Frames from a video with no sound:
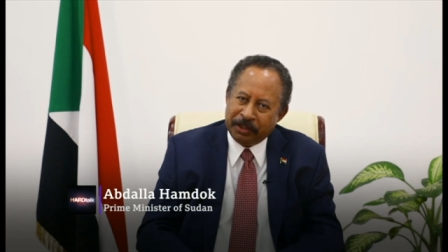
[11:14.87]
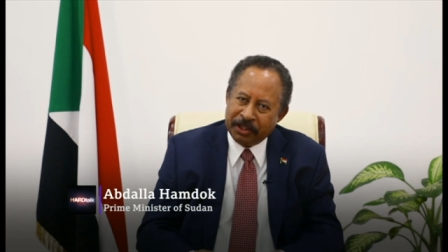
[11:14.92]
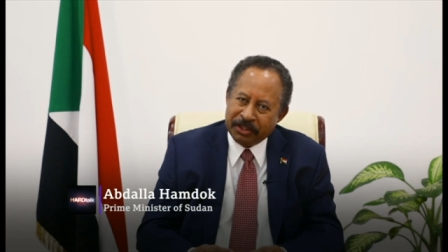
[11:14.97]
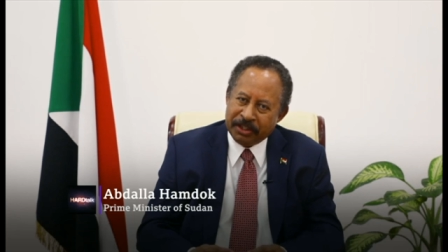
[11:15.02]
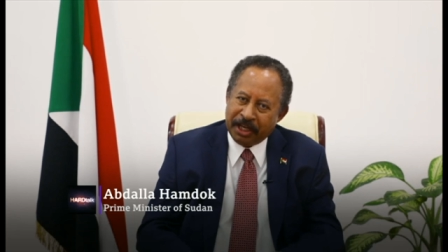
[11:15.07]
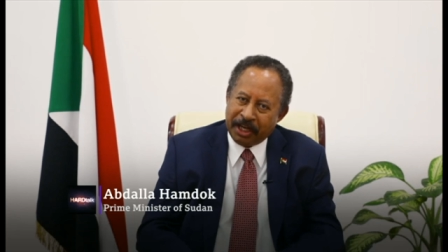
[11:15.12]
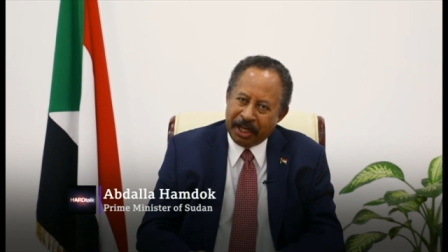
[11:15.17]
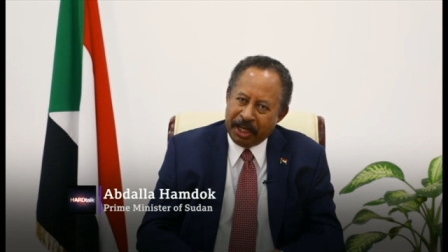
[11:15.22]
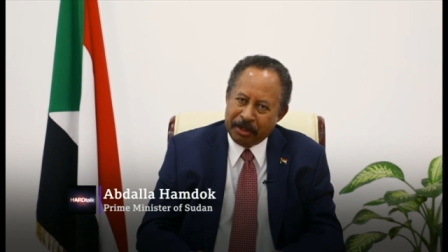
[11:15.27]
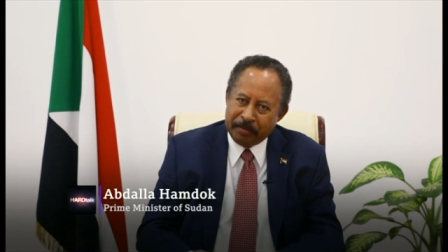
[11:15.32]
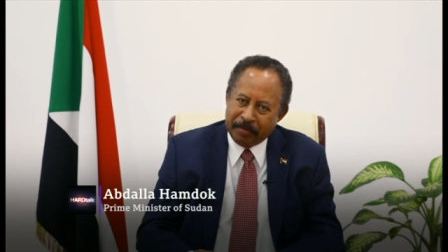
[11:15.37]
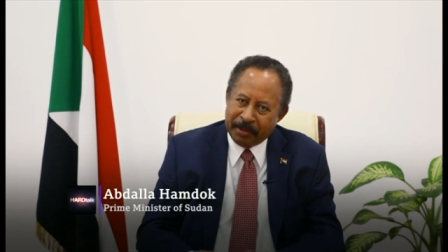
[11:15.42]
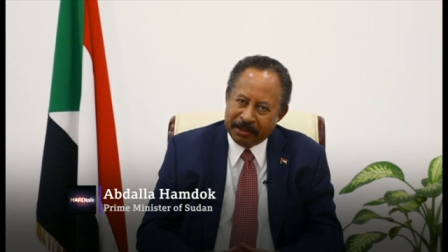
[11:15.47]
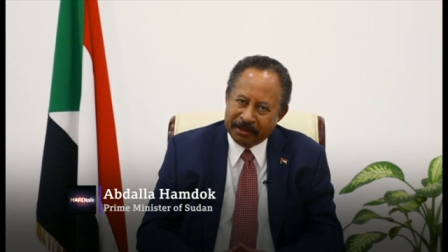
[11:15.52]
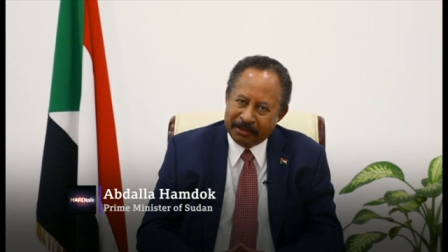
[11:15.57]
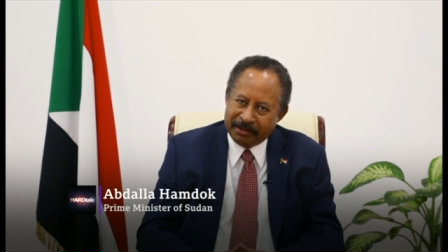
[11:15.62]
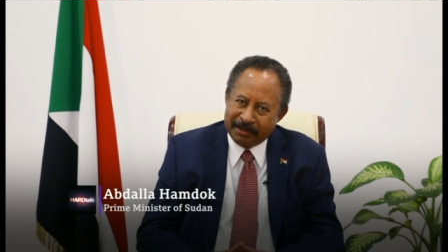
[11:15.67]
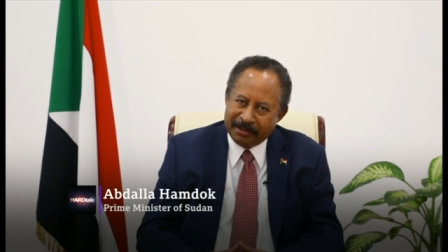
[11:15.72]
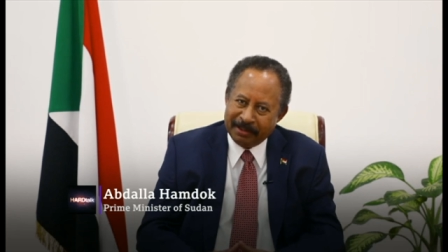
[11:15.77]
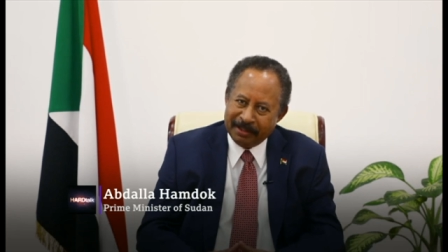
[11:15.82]
this
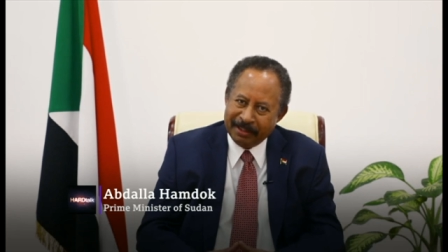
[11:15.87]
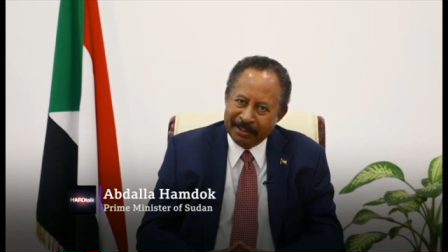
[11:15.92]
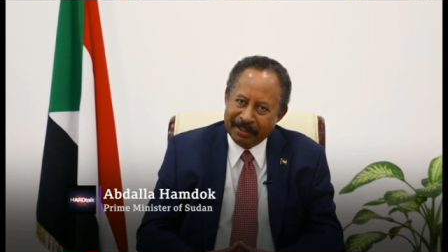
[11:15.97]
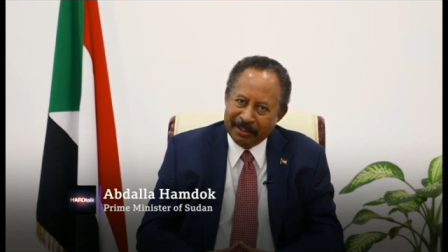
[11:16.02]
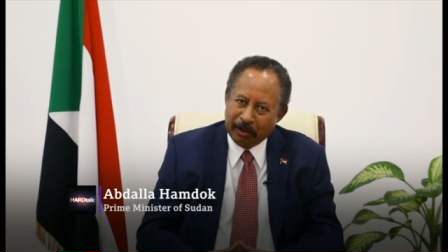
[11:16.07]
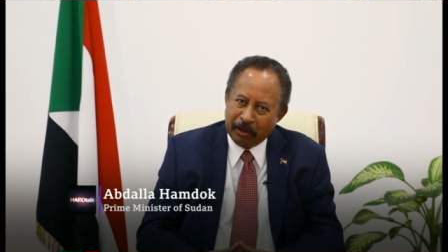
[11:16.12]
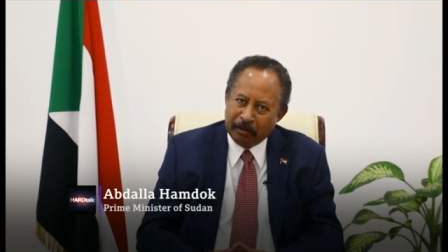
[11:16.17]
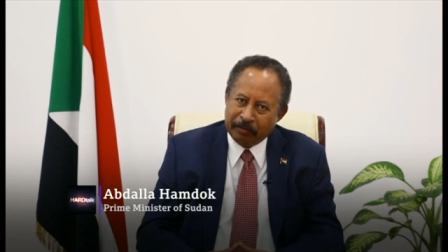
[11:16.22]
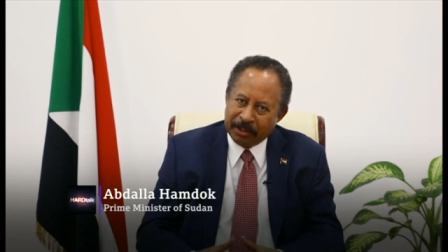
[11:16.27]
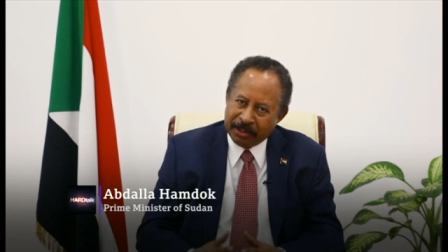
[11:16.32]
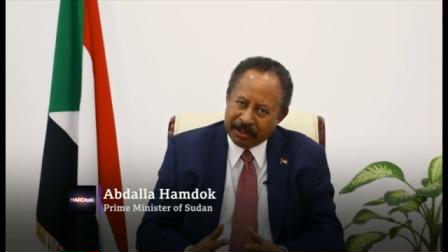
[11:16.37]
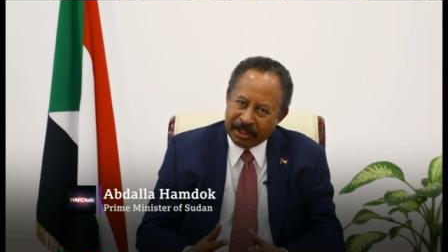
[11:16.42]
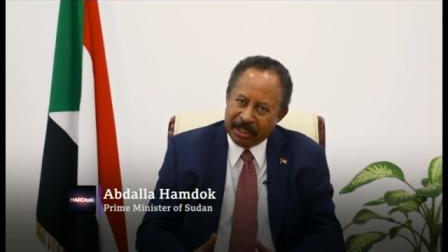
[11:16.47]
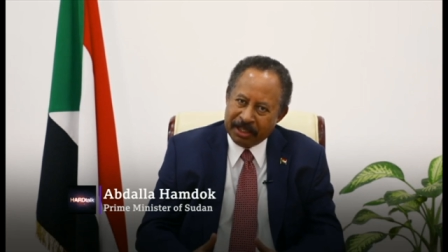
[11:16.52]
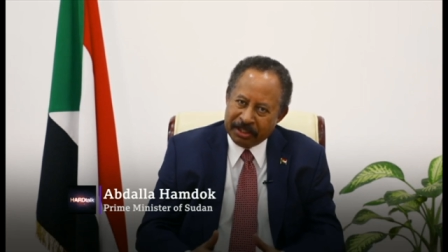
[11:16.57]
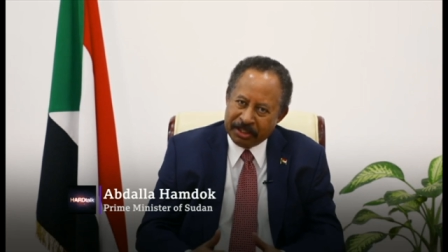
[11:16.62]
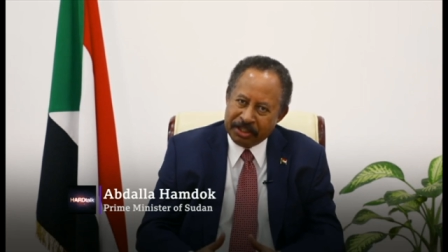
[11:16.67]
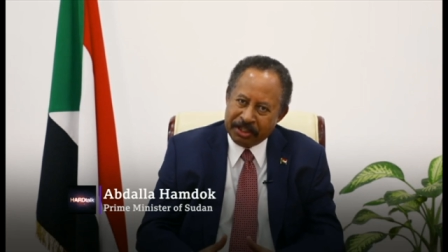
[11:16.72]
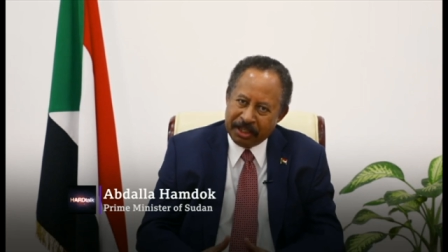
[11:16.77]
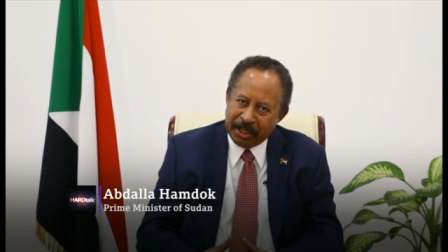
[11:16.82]
arrangement of the
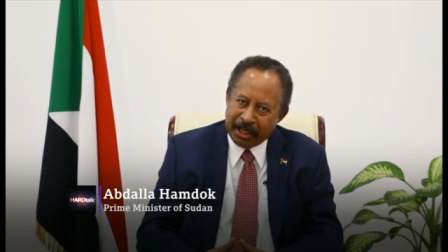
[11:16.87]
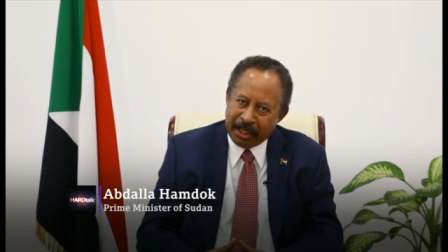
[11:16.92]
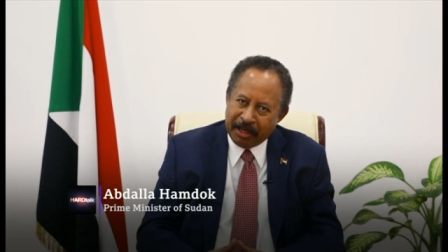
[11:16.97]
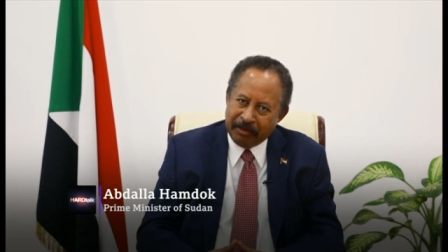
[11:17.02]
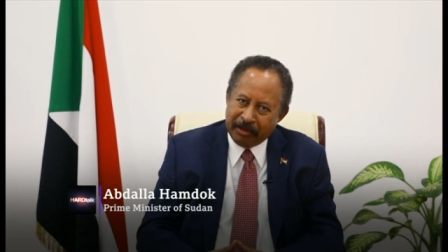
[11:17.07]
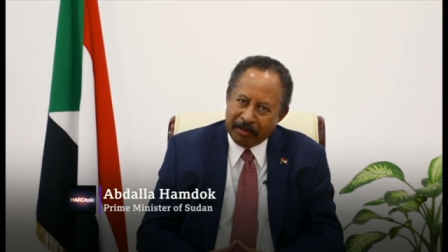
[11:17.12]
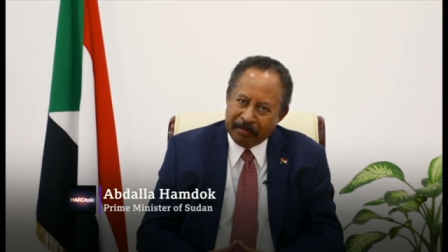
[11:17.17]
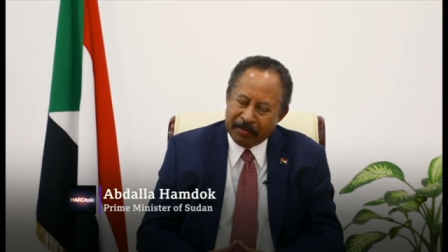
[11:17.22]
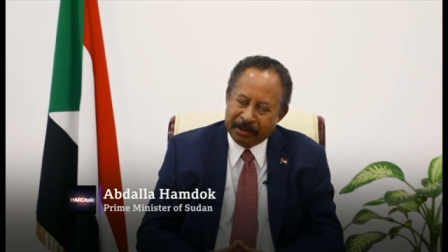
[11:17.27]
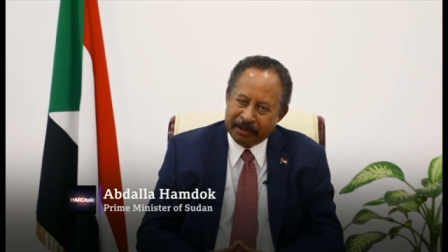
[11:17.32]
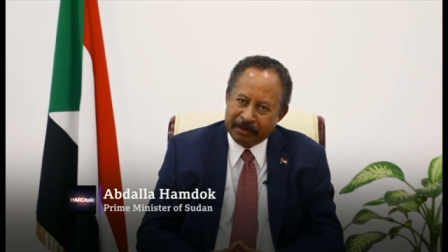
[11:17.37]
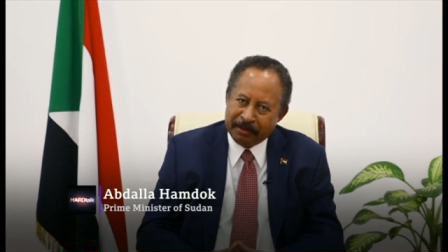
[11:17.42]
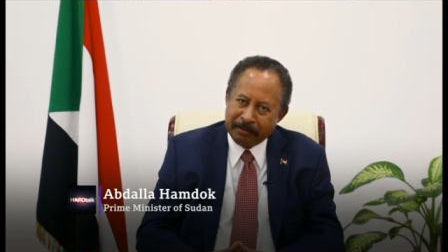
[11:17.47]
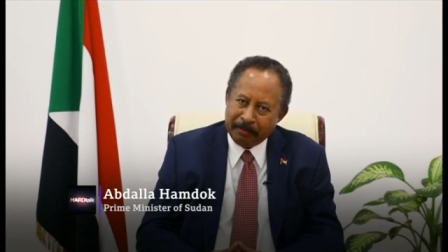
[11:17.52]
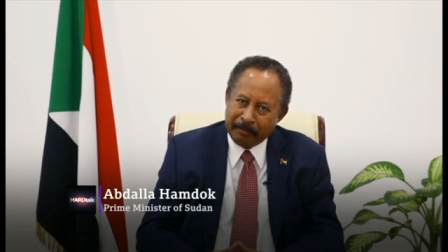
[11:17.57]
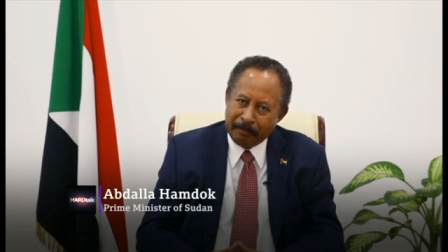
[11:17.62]
transitional government,